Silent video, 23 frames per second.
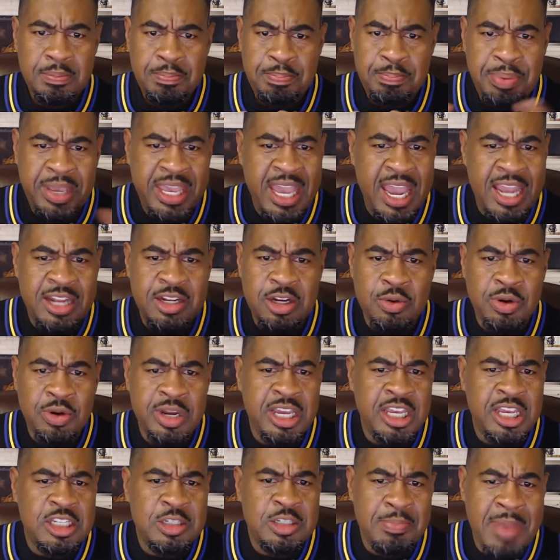BA
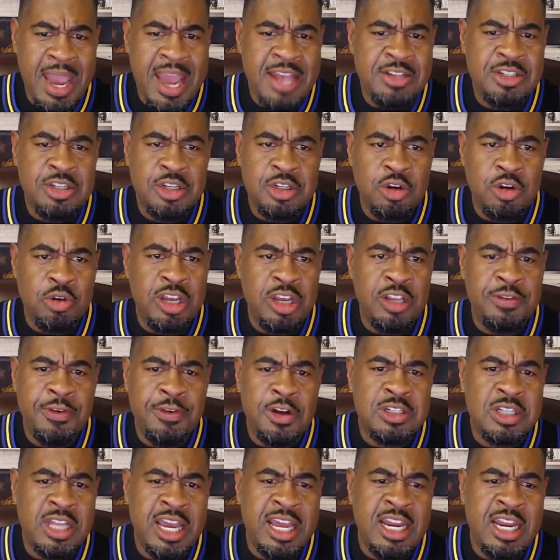degrees, master's degrees.
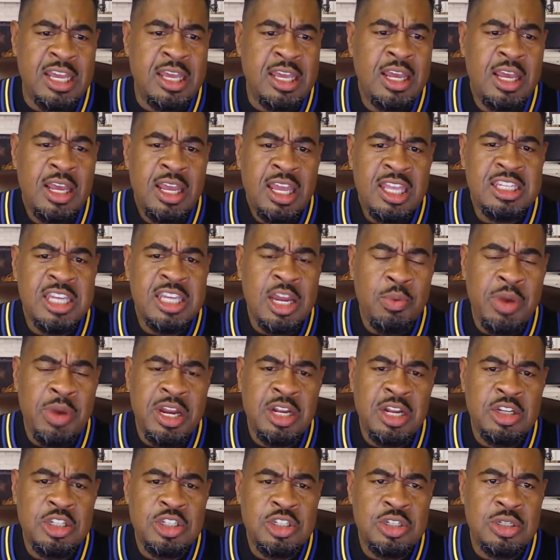First lady is getting ready
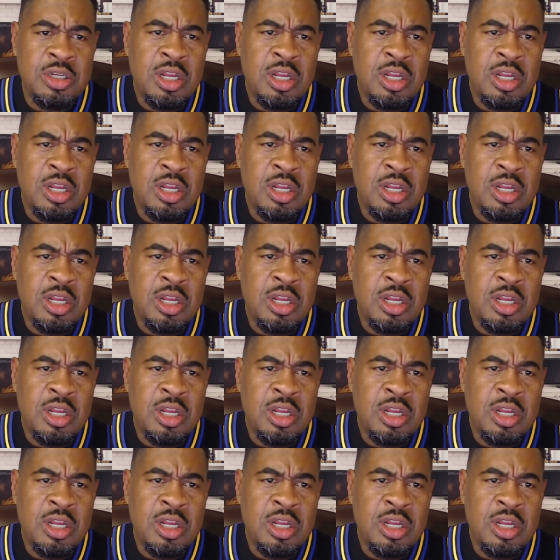to